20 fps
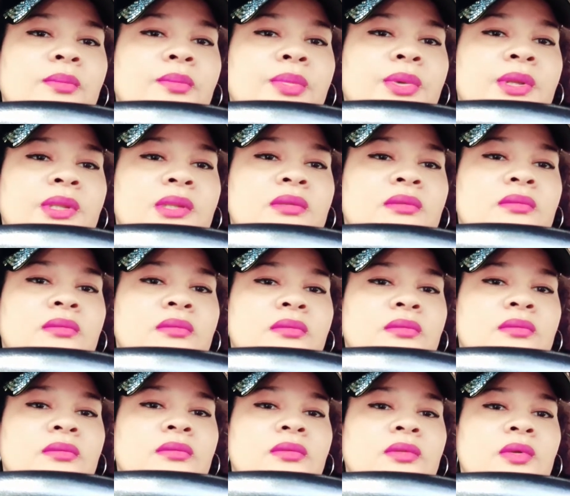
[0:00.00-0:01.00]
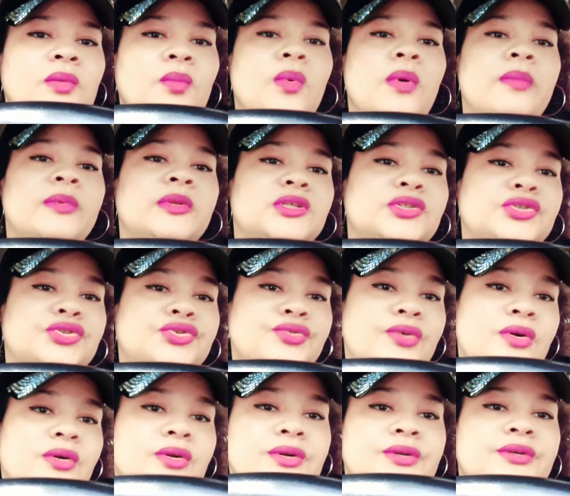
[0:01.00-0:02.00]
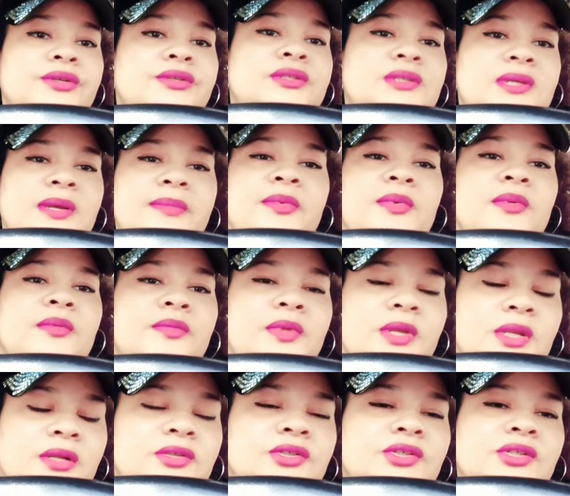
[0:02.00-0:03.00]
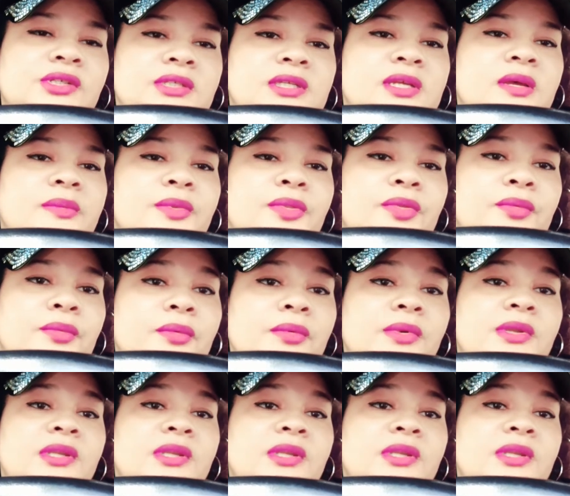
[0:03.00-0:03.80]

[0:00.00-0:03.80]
but the woman is stronger type of energy just coming through,